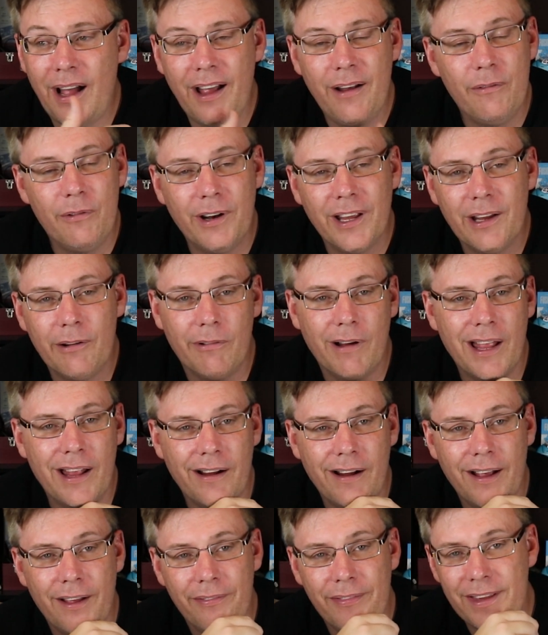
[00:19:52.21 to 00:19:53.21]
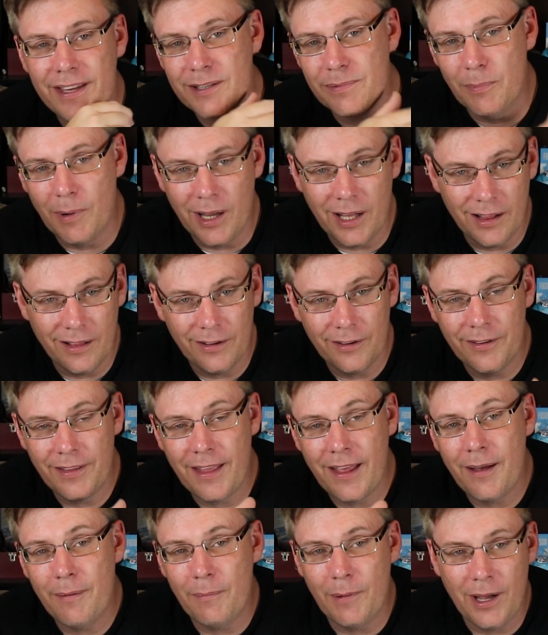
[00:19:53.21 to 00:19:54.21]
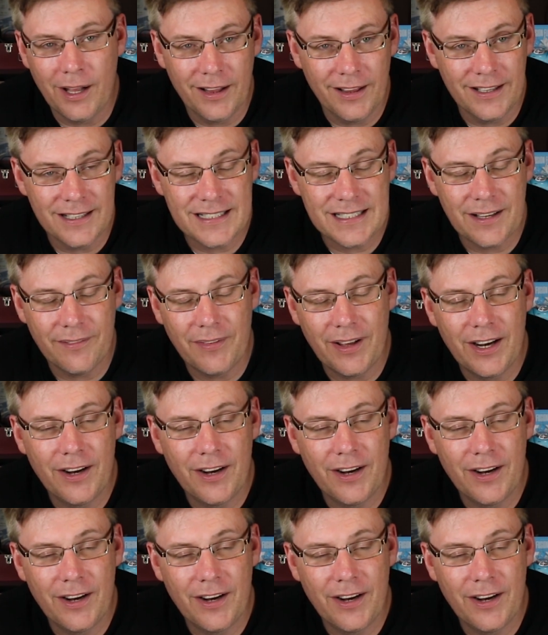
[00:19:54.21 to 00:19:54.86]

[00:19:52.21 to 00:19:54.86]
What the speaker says: I'd really rather have this model or that model and stuff.